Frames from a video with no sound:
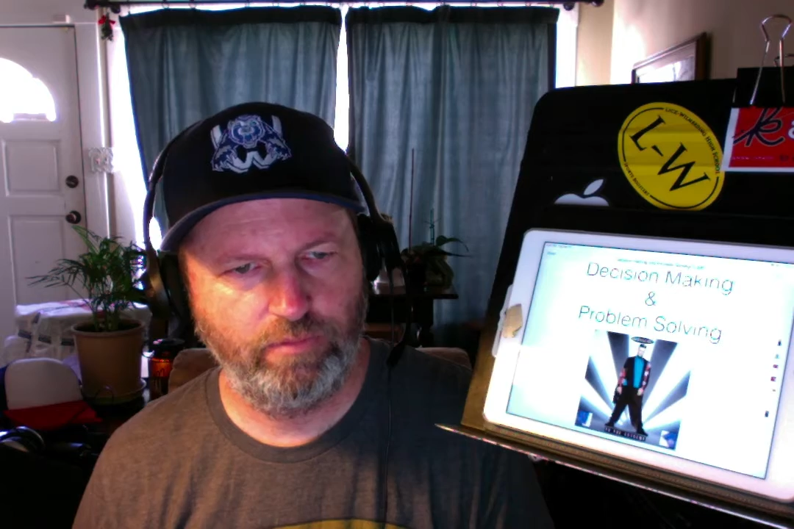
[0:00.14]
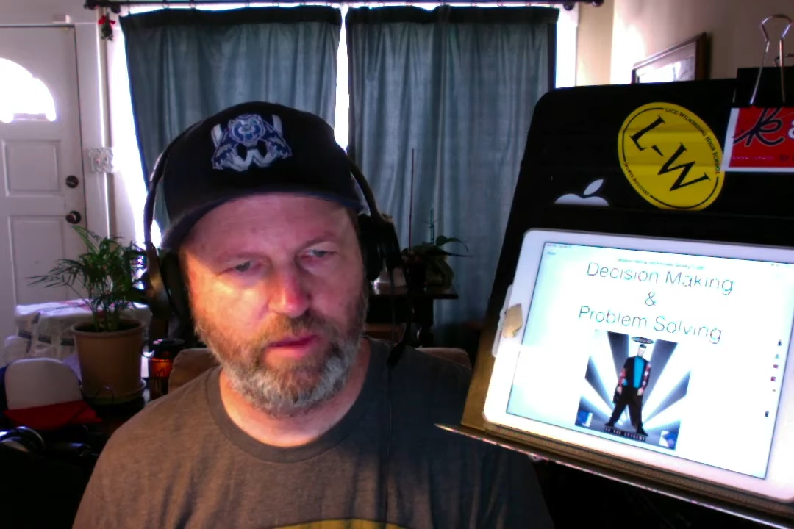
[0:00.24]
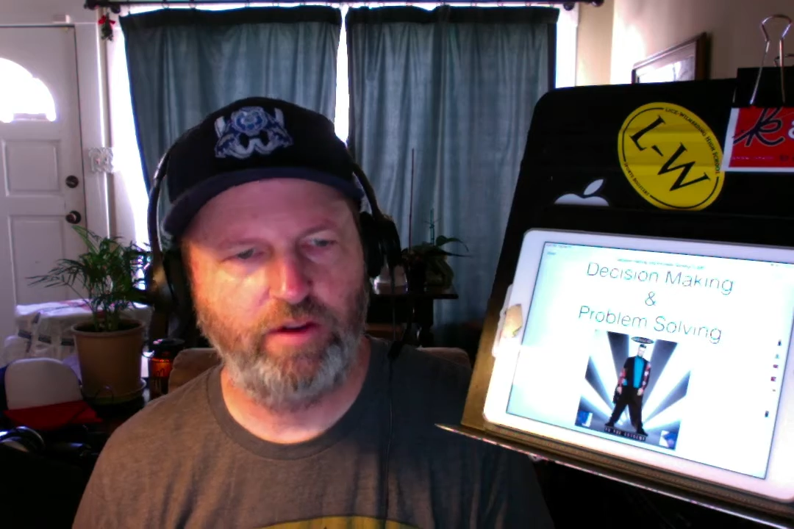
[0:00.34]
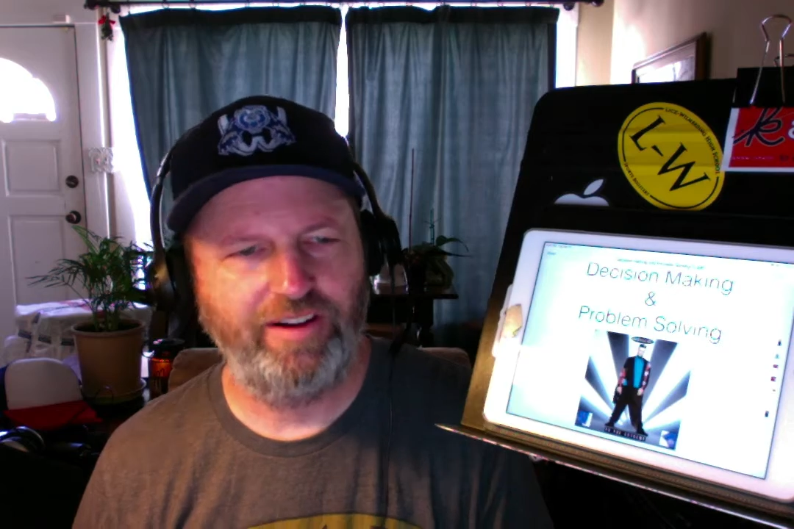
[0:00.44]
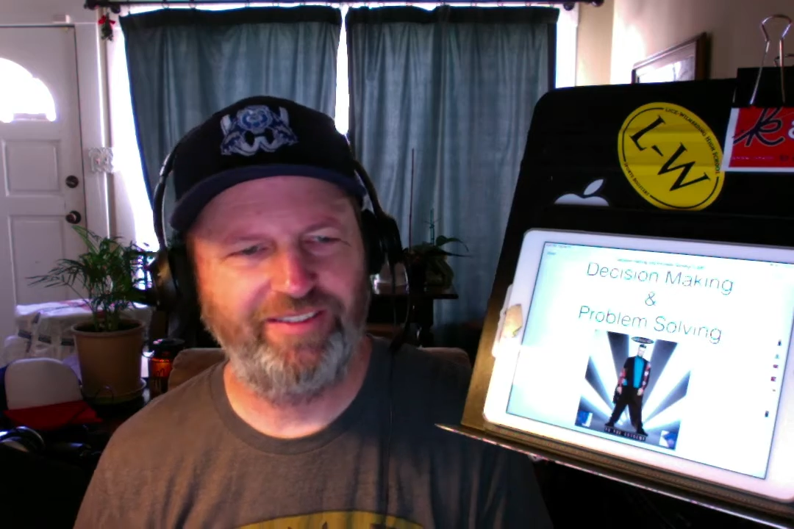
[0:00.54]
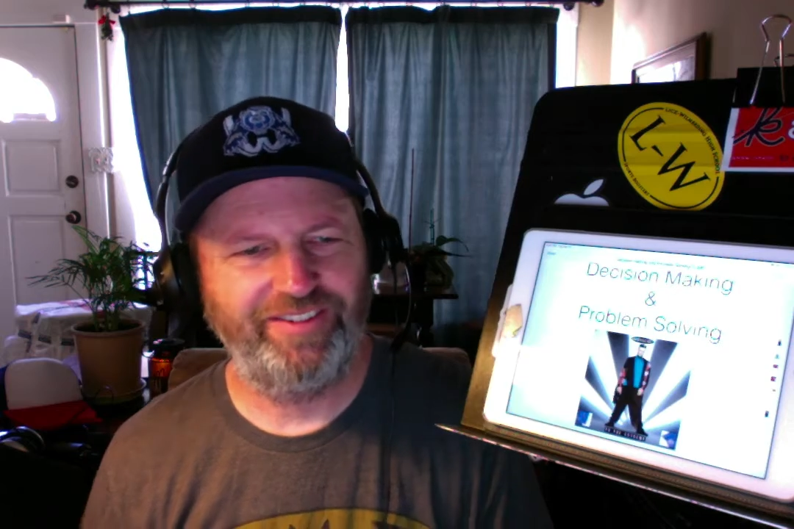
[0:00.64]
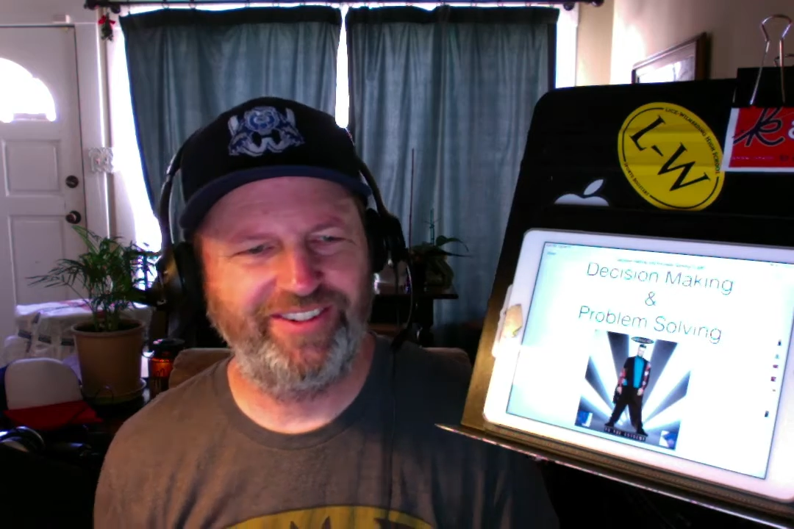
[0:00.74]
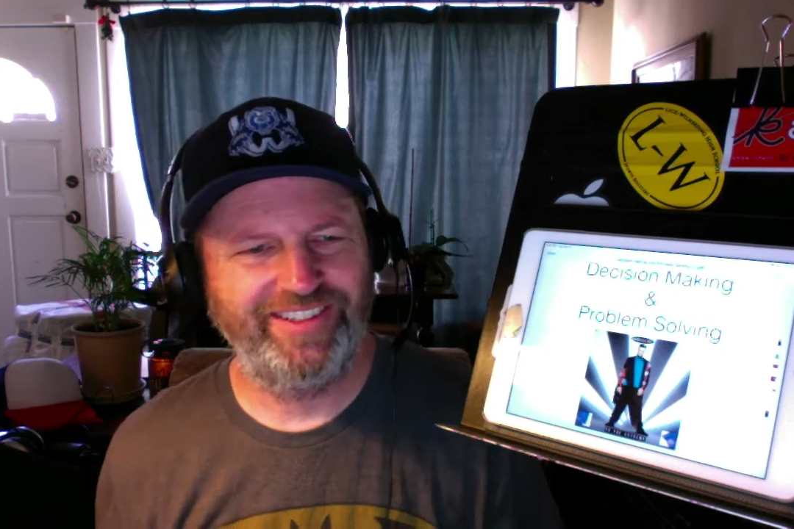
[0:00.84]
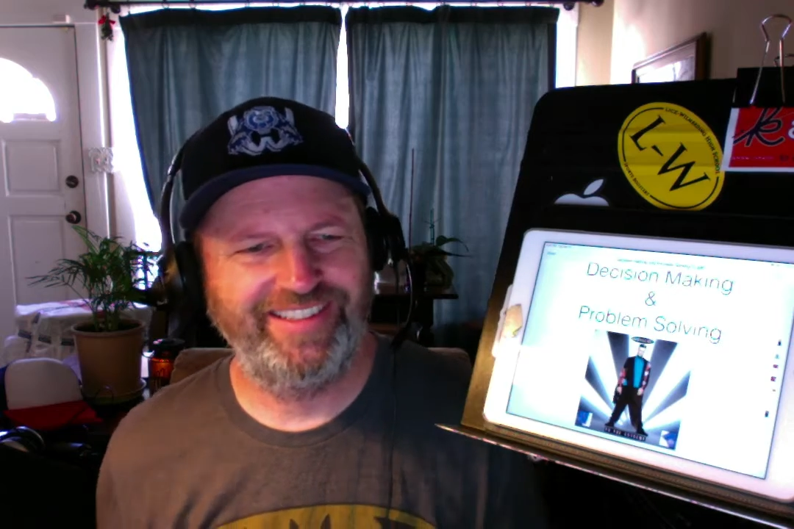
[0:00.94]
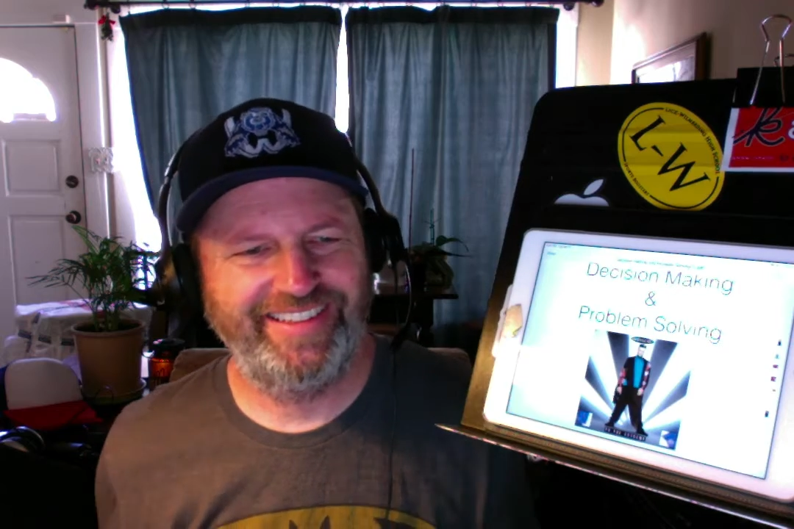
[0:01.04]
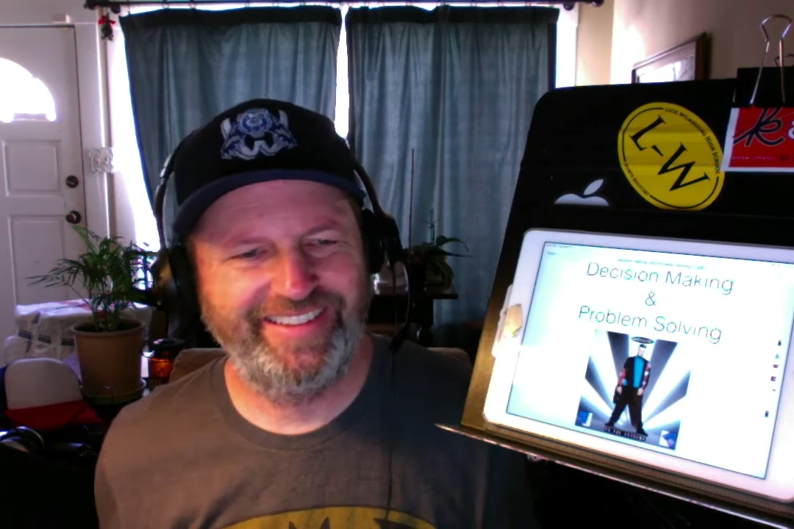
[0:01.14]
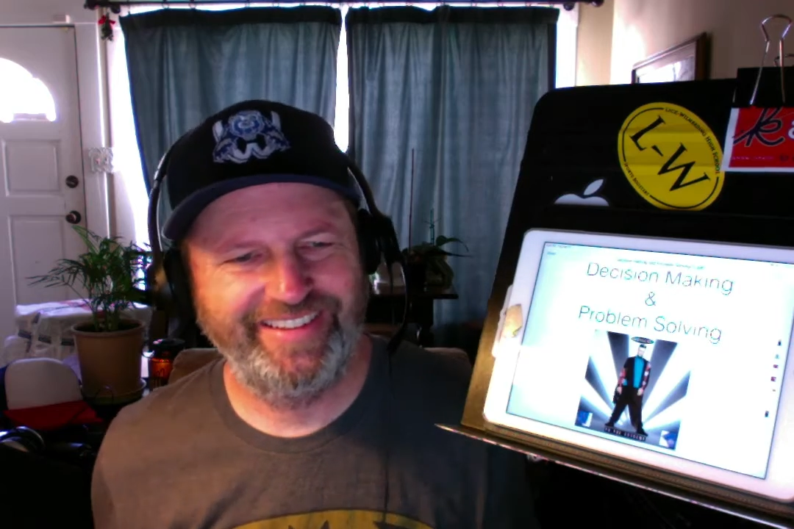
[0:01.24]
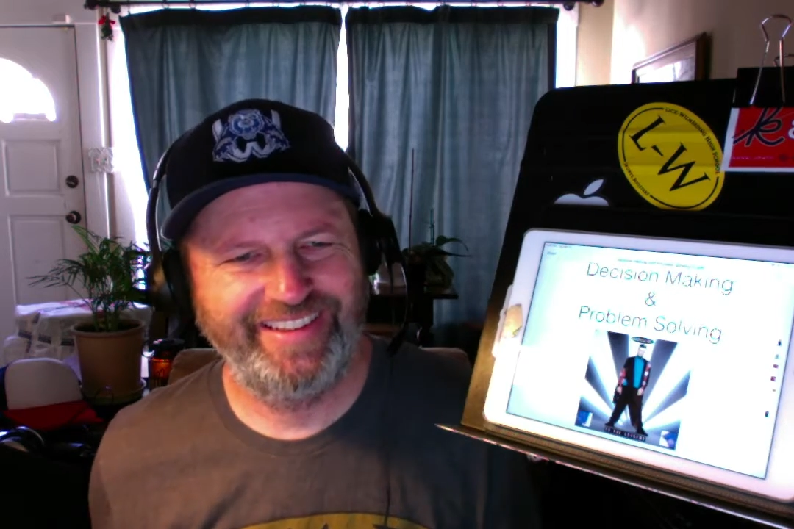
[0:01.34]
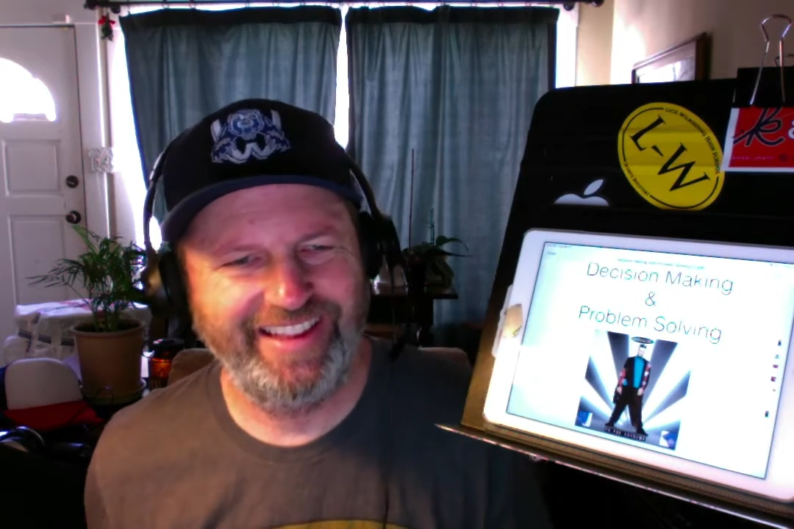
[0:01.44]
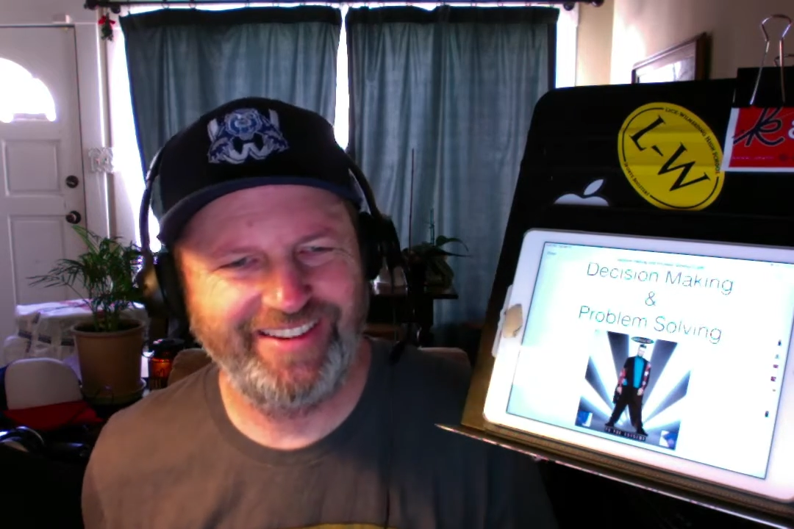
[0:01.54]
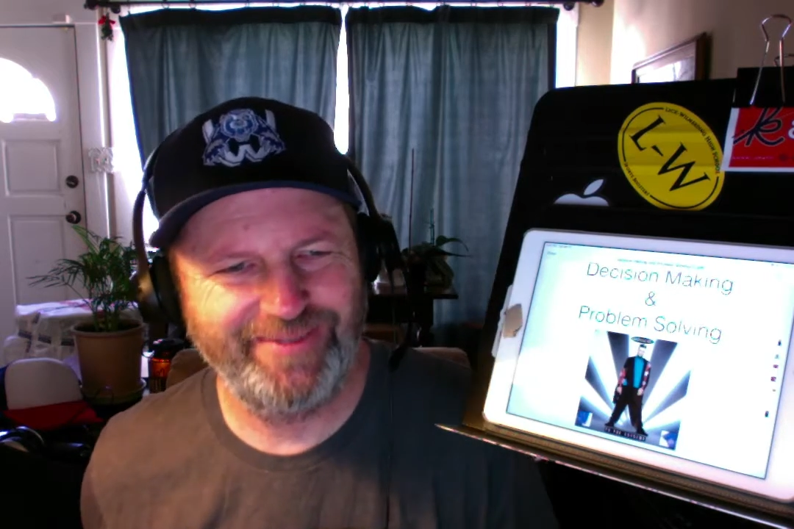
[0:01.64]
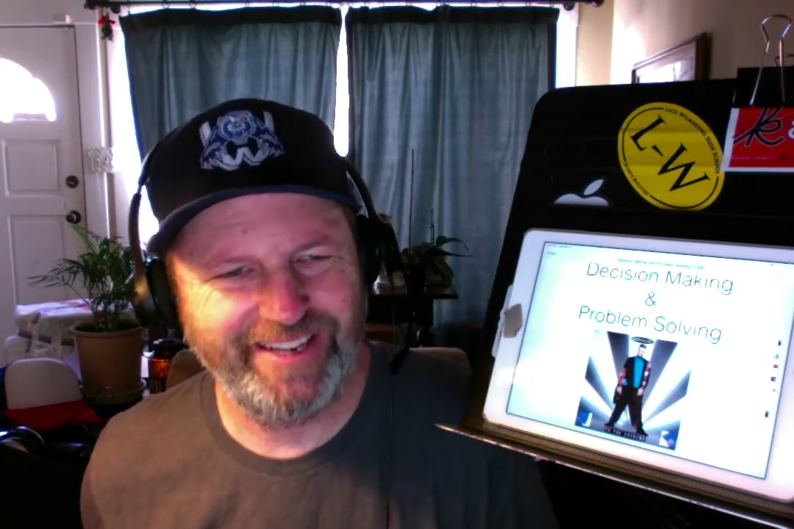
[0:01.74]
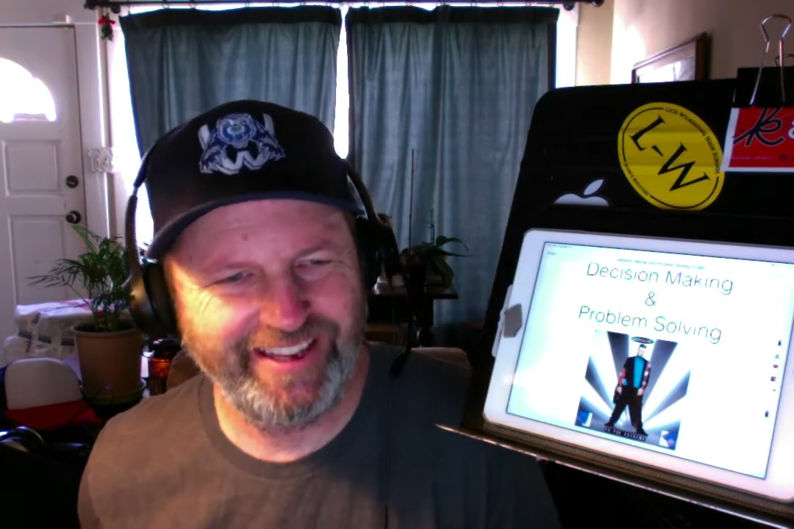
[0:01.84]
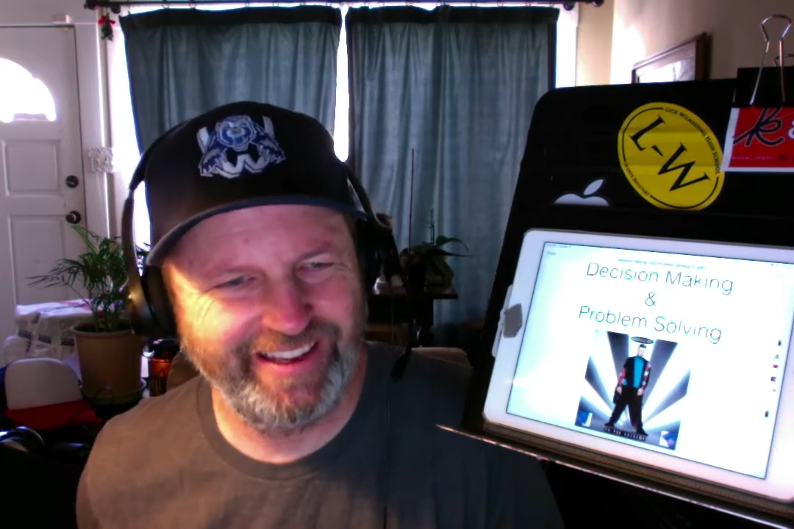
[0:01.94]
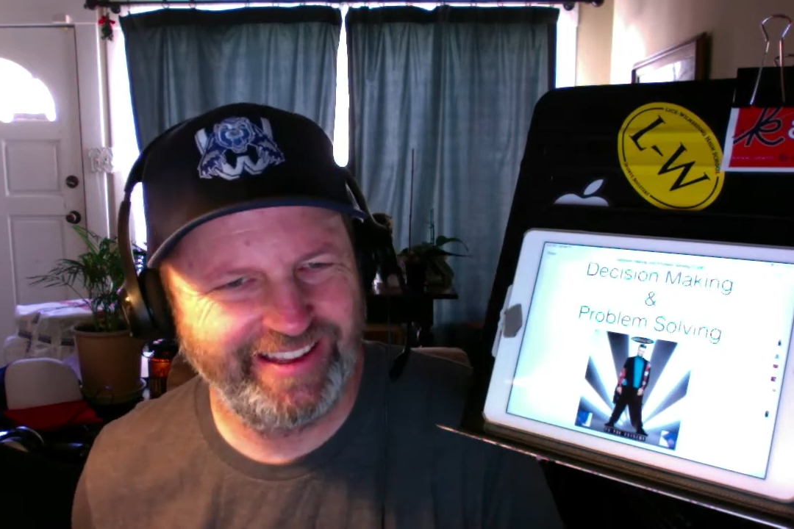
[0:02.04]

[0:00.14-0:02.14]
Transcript: All right, folks. Hey, everybody.